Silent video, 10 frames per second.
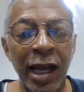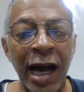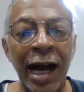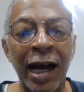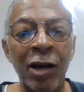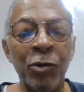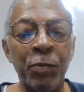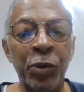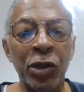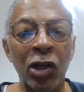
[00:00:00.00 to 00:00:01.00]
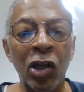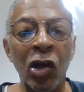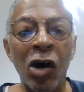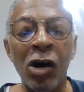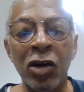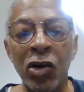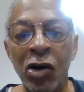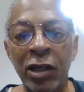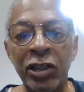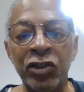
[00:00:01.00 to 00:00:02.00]
I will put a log
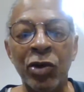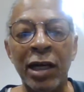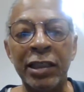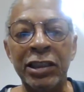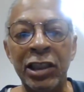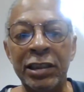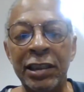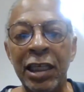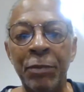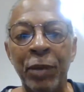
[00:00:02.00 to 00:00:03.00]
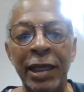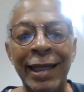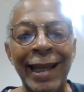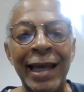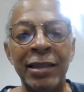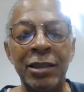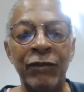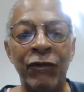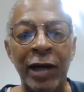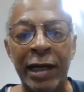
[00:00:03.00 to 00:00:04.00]
on and try to just keep a nice
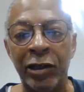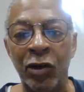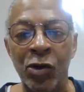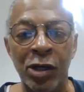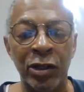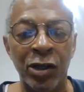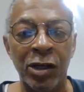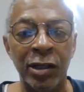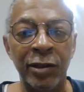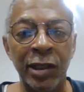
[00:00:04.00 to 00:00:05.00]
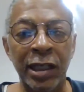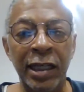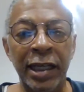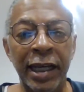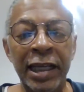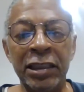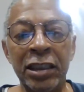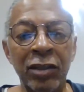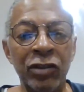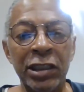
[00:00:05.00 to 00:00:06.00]
fire going on
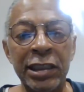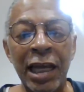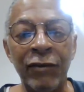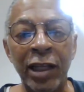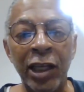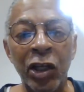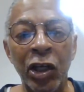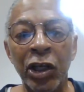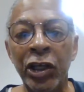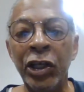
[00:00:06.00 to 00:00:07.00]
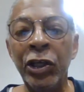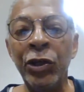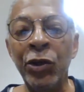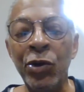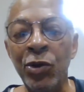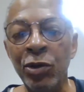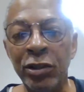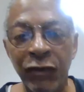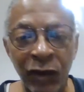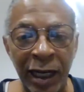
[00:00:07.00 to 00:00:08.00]
instead of just having a huge
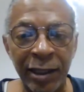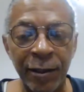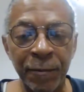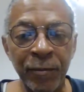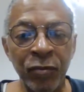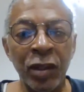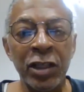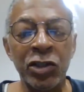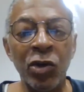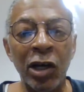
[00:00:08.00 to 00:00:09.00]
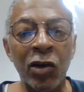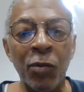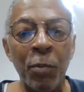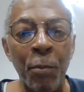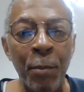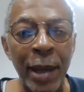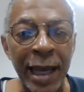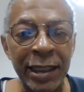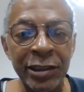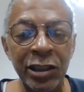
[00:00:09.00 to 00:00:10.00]
fire. So
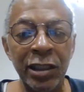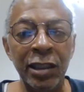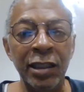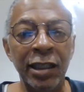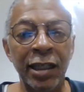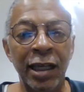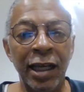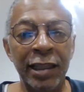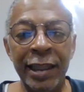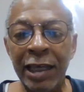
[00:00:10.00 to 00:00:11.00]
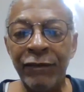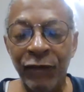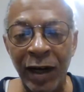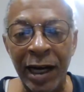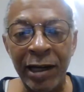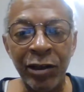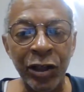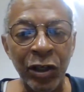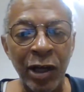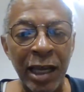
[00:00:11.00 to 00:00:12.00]
managing that fire,
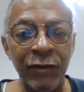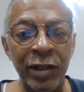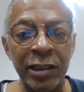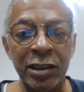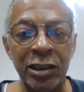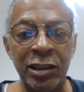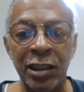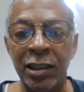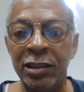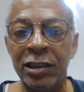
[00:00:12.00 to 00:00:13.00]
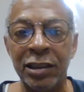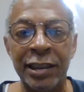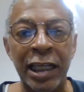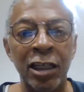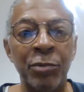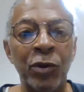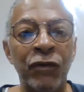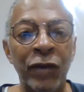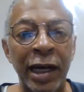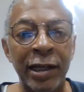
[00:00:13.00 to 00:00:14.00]
having a sustainable
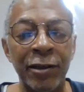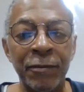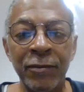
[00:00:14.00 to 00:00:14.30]
fire